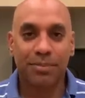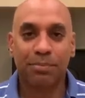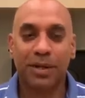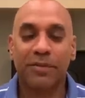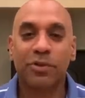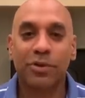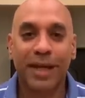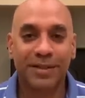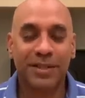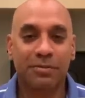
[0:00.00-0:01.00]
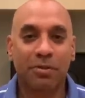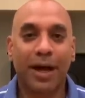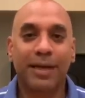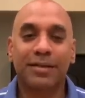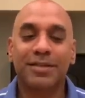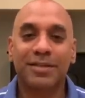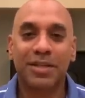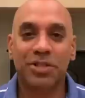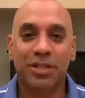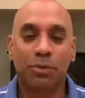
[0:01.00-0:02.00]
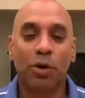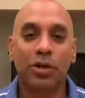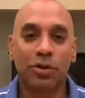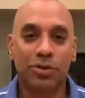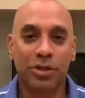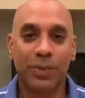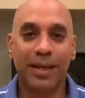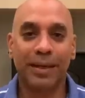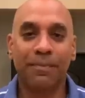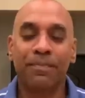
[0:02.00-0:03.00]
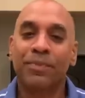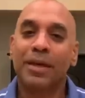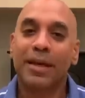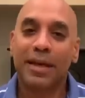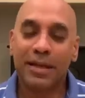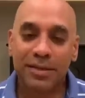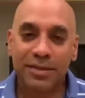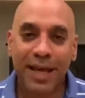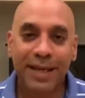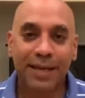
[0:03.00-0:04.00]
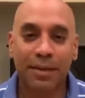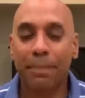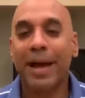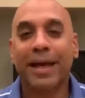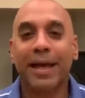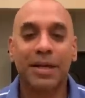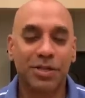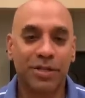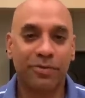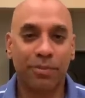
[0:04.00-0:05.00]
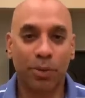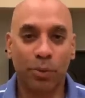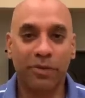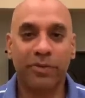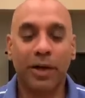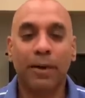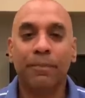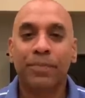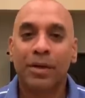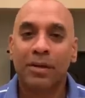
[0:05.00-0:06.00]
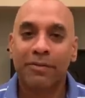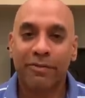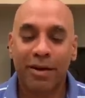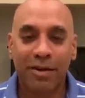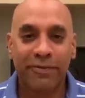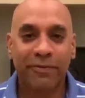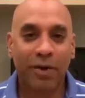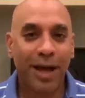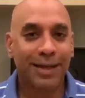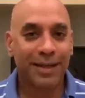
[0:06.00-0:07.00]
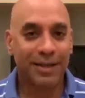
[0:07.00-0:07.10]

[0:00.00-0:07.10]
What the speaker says: but if you get it right, essentially what you're doing is taking the back energy from the woofer, very finely